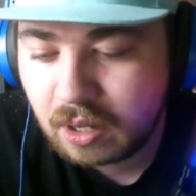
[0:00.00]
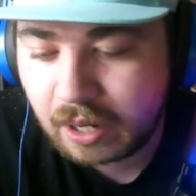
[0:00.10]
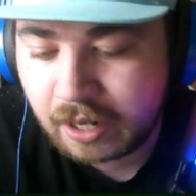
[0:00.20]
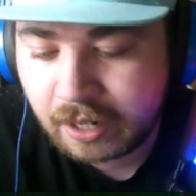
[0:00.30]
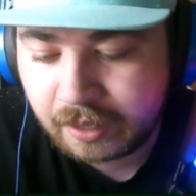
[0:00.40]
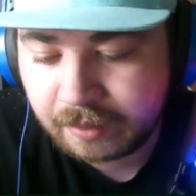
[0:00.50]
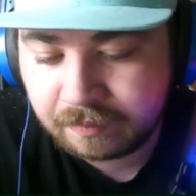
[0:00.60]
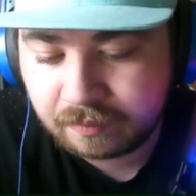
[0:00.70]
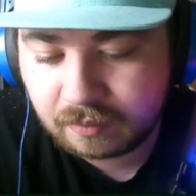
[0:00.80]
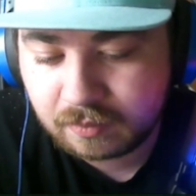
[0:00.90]
I
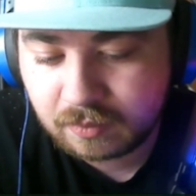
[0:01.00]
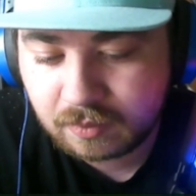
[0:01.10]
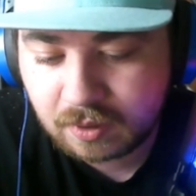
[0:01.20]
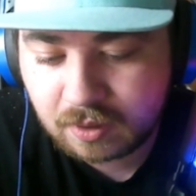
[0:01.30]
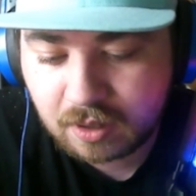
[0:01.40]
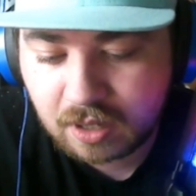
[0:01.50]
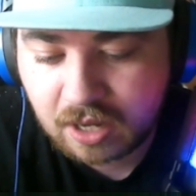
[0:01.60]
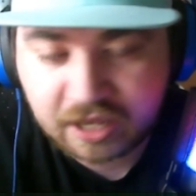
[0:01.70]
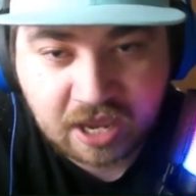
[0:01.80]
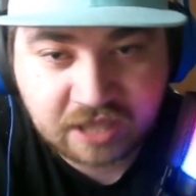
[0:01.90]

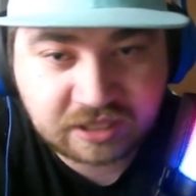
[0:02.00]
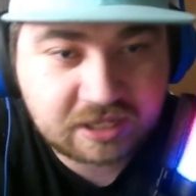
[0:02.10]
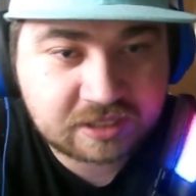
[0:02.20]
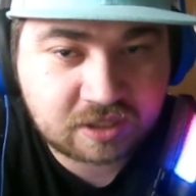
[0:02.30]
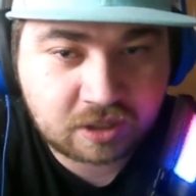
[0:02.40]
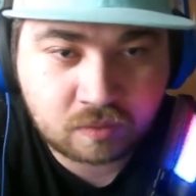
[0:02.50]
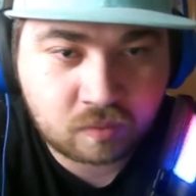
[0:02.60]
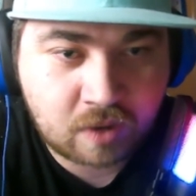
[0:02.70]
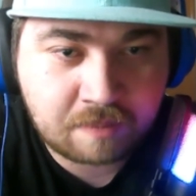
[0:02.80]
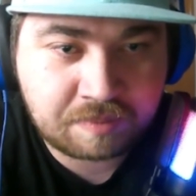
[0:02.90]
think it started
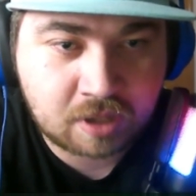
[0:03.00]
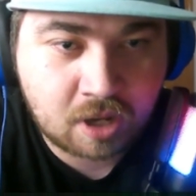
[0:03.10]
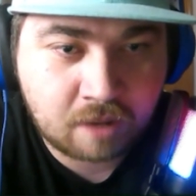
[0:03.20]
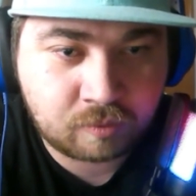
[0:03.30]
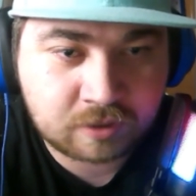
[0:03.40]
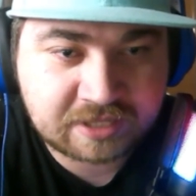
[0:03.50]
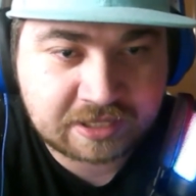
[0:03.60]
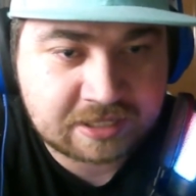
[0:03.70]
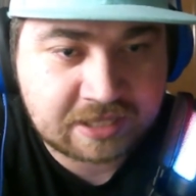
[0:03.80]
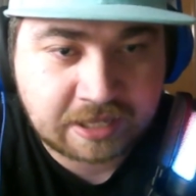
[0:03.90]
ramping up once I
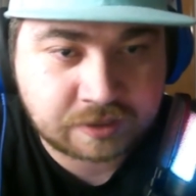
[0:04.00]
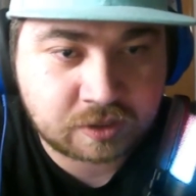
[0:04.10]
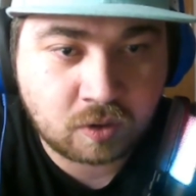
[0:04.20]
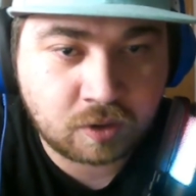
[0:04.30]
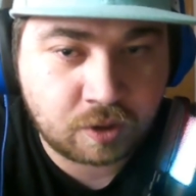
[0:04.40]
did that solo